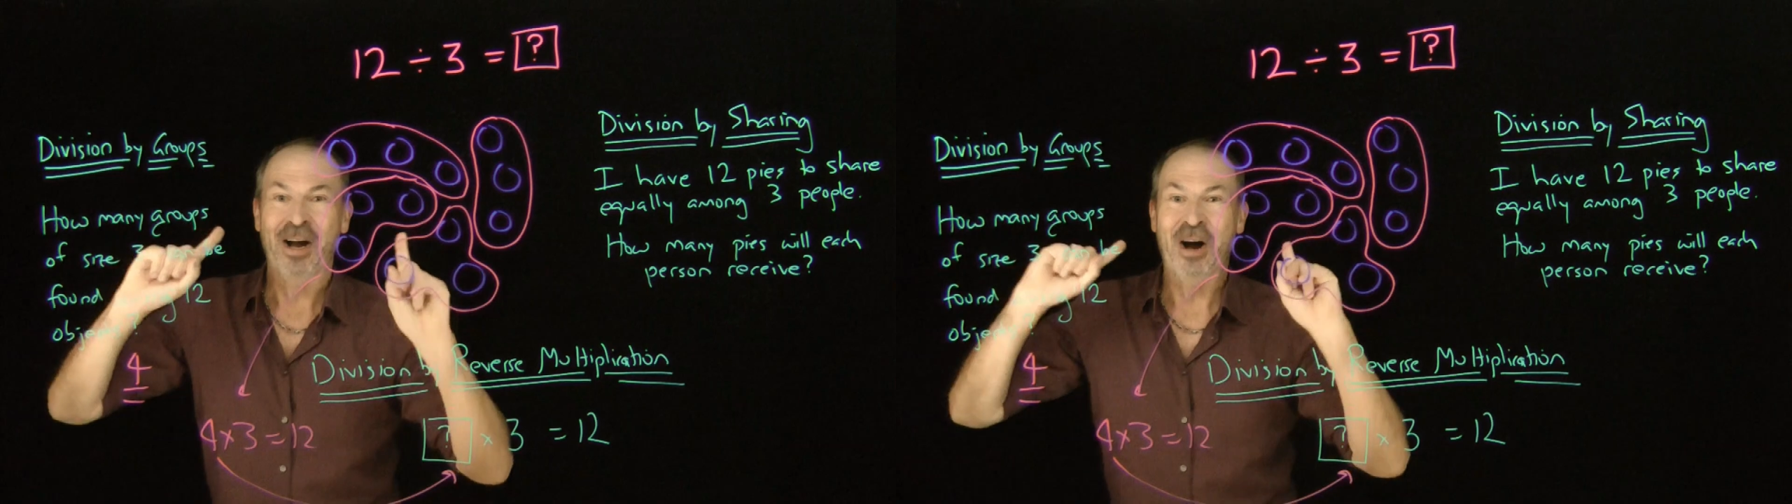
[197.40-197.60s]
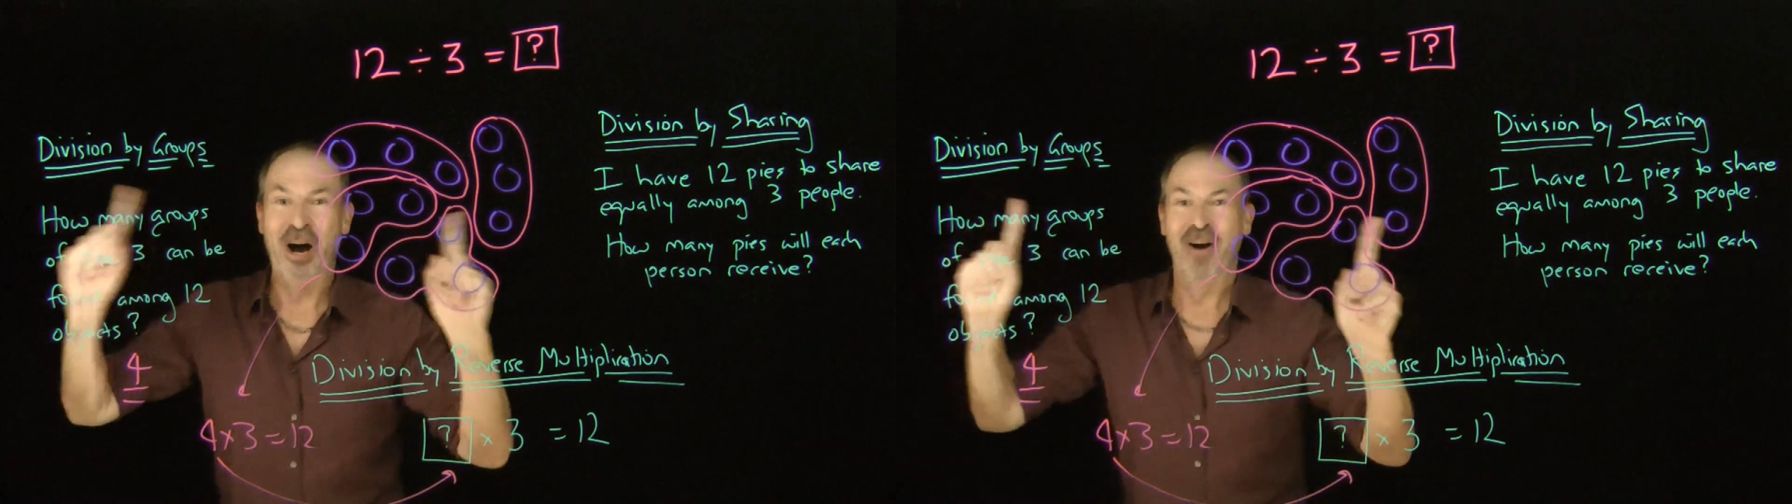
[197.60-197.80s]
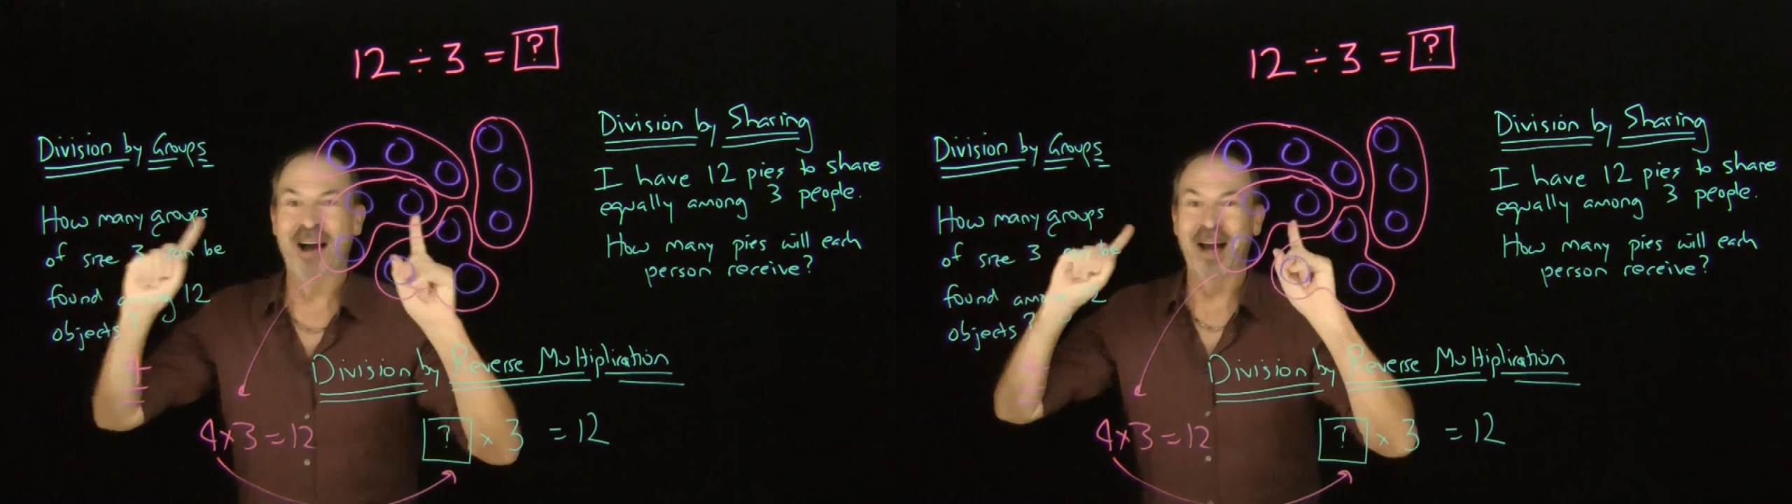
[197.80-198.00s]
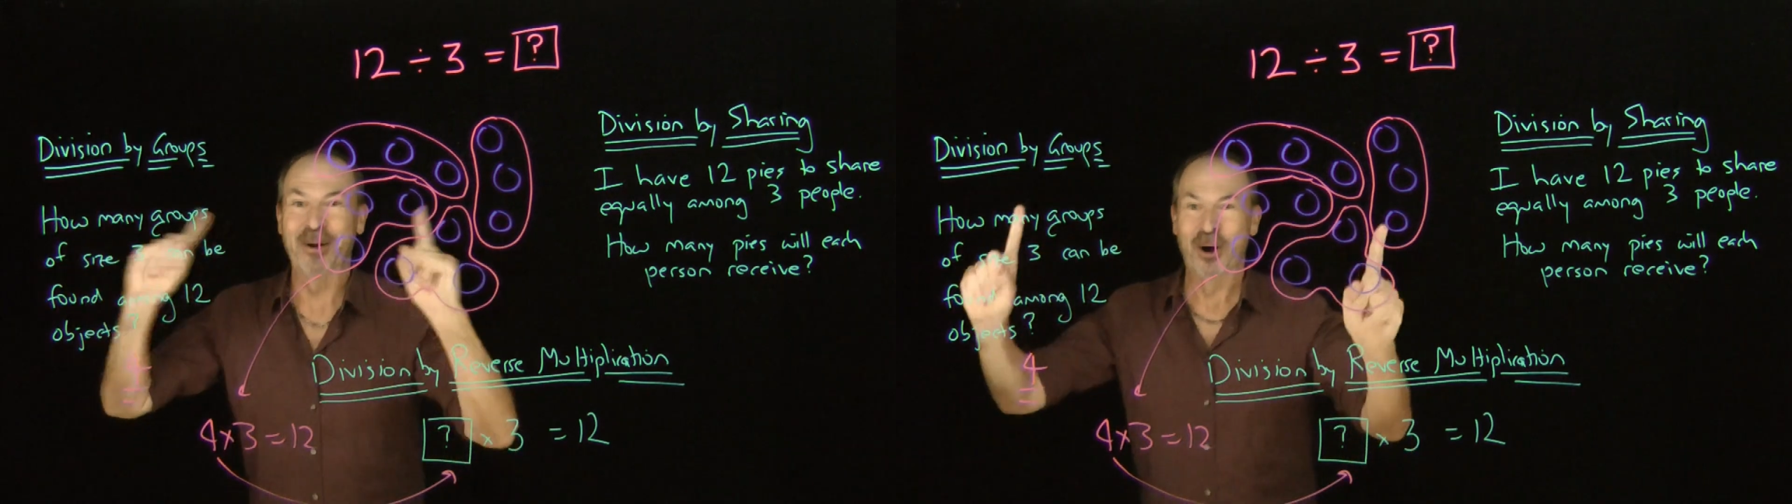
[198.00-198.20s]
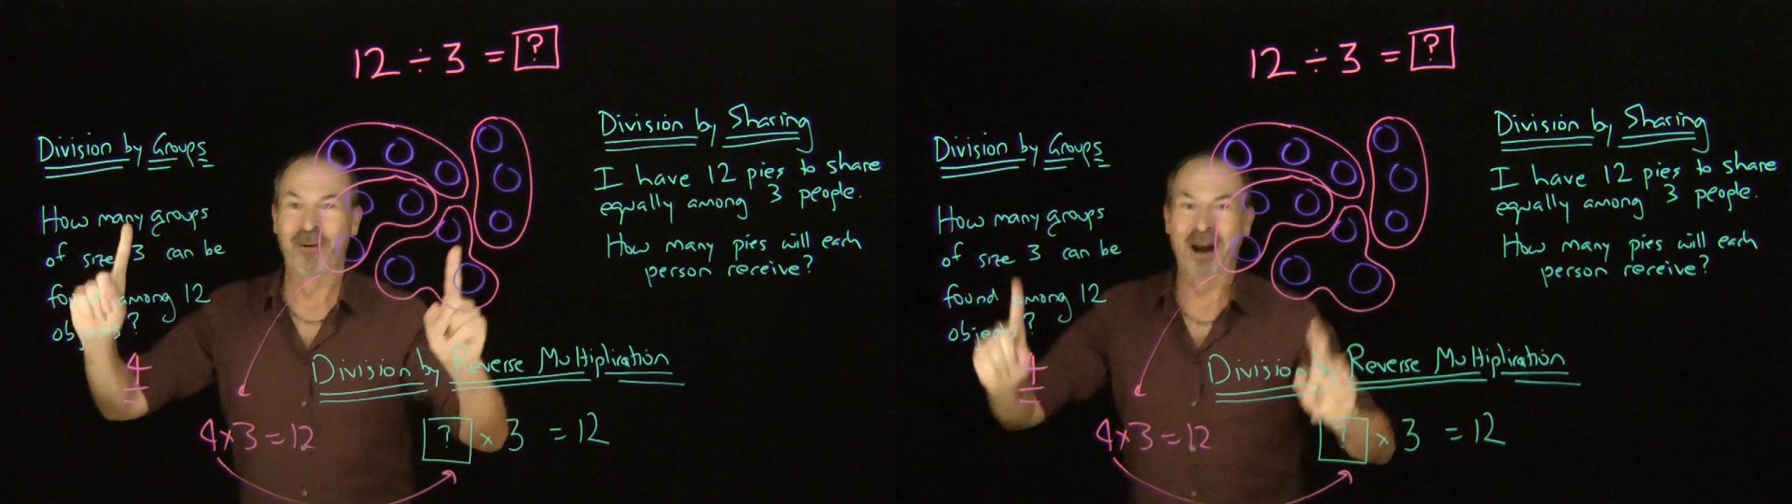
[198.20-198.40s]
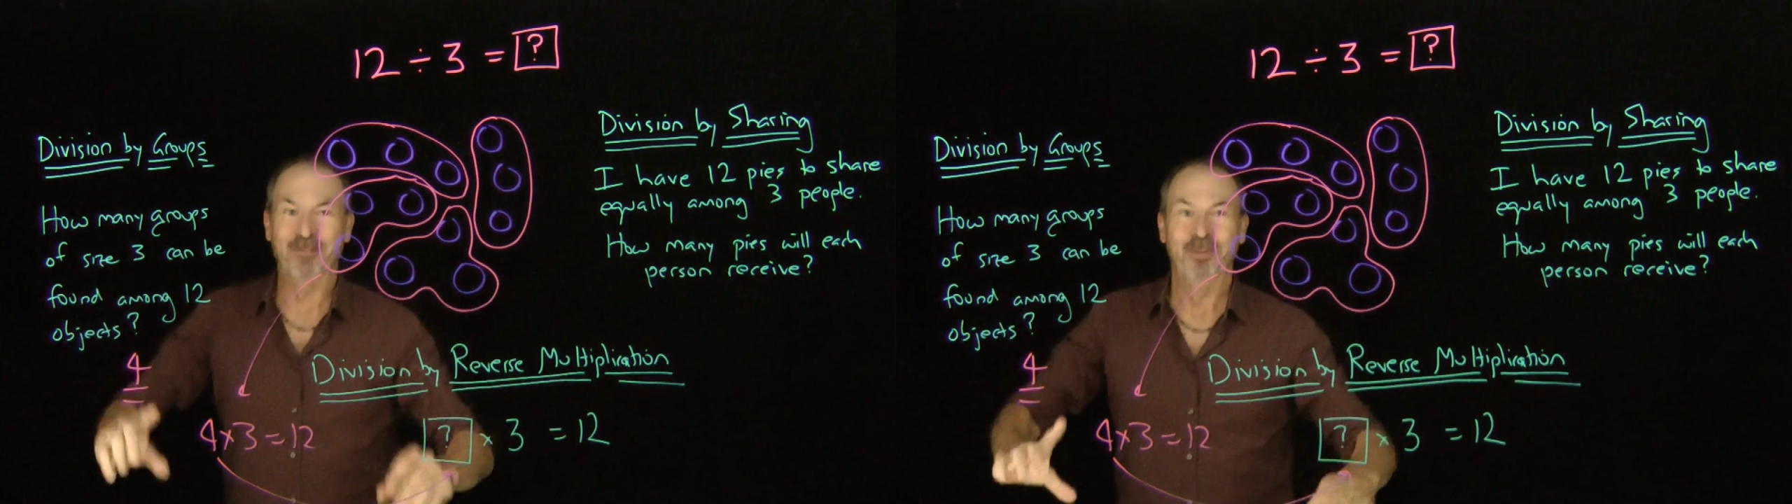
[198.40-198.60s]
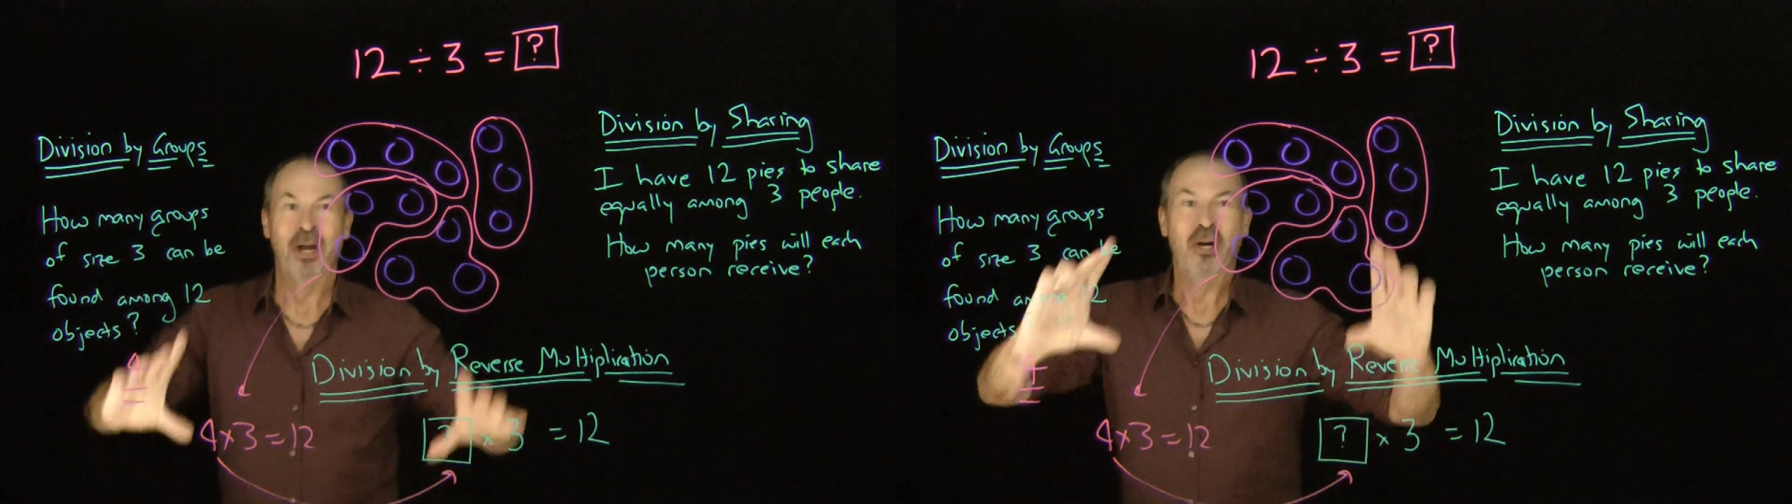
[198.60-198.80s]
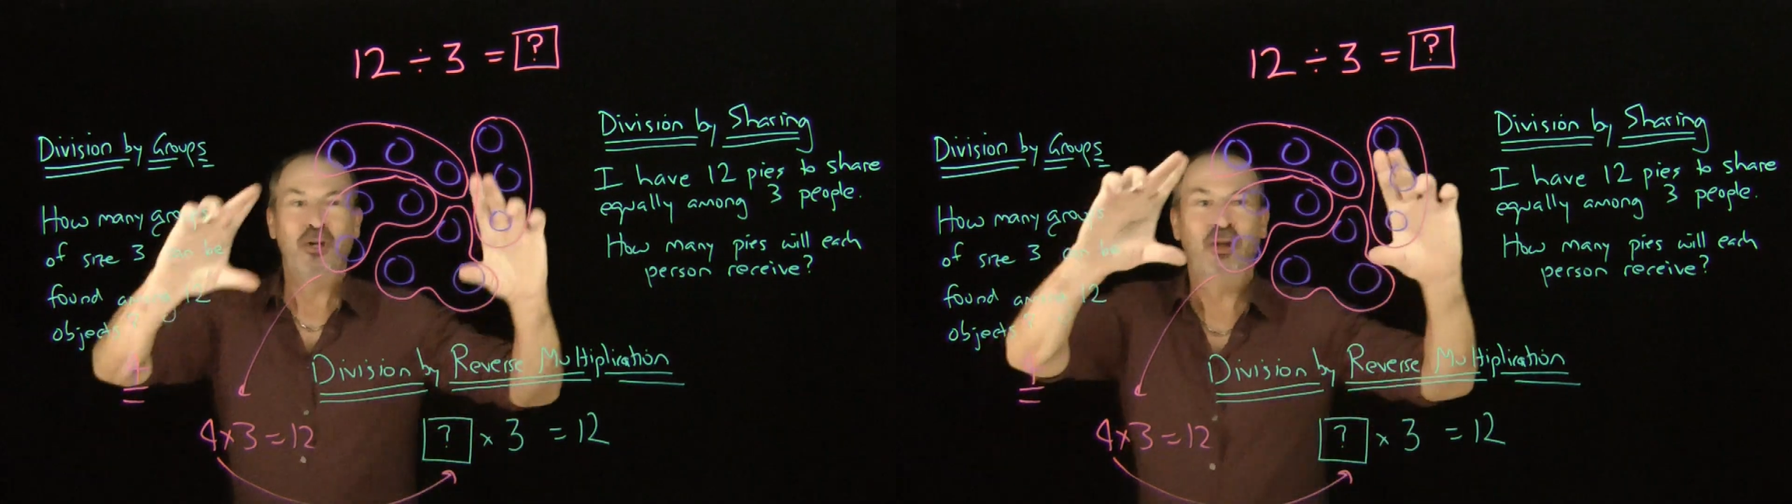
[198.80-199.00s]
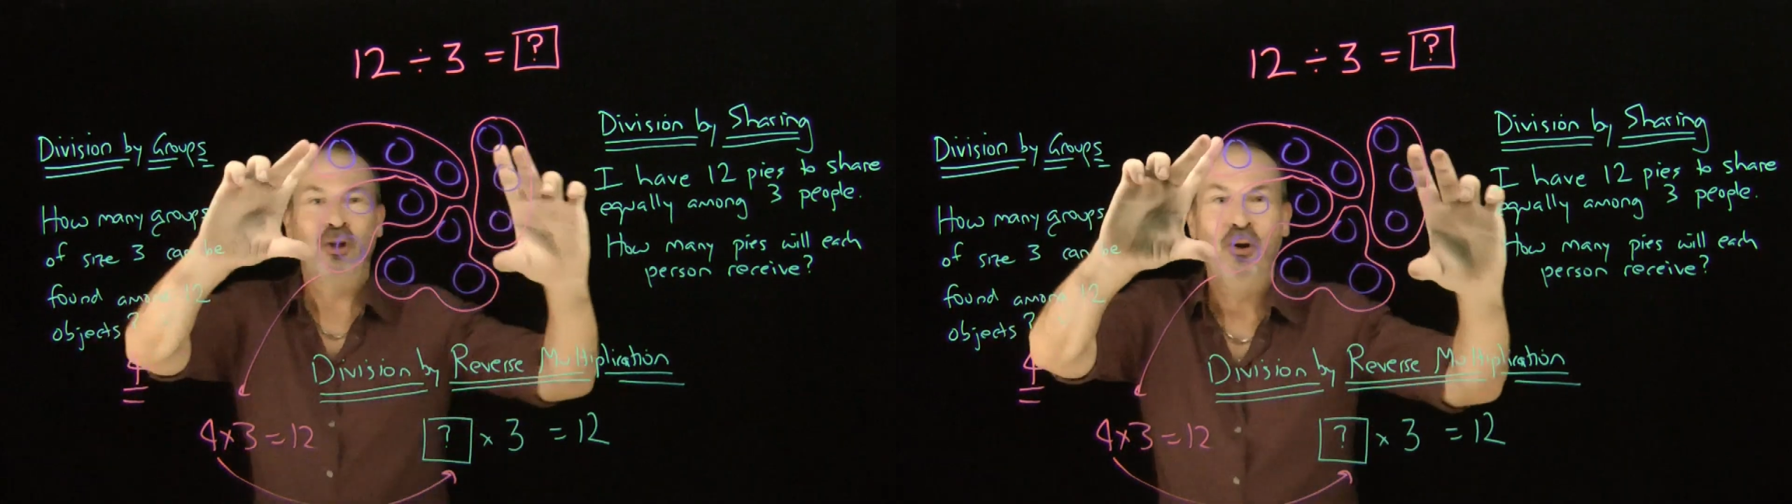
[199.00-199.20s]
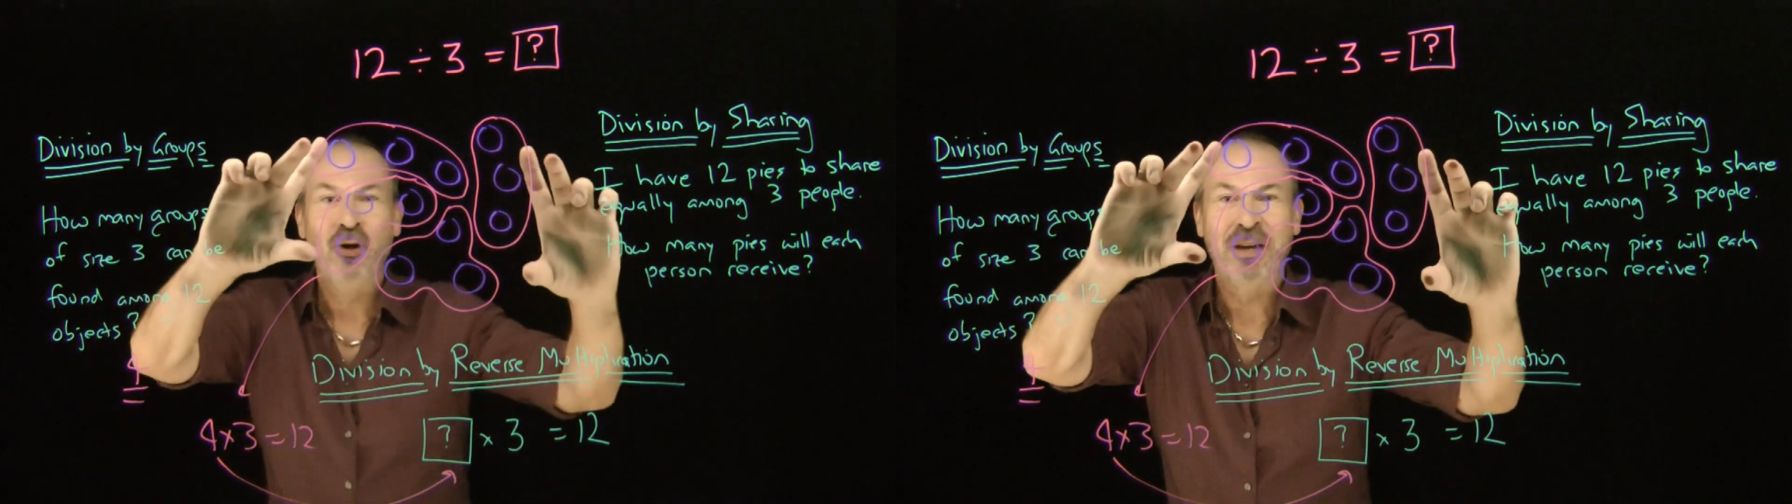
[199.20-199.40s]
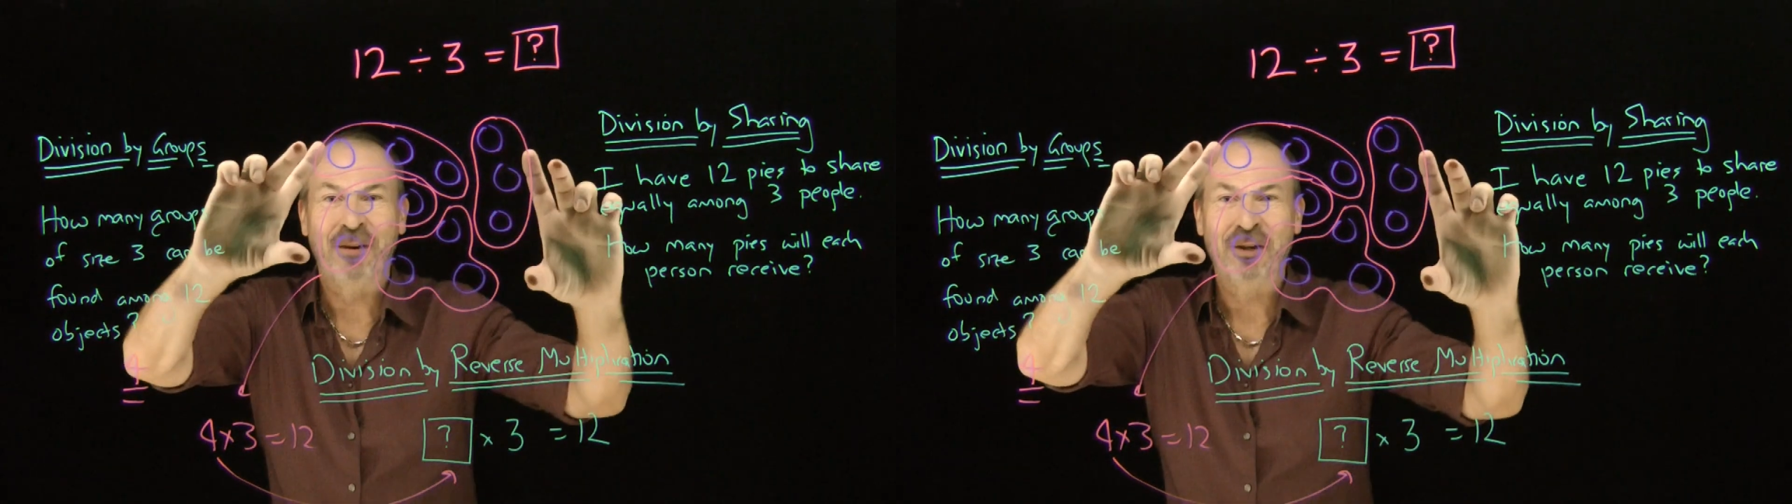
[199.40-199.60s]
All right, all right. Two different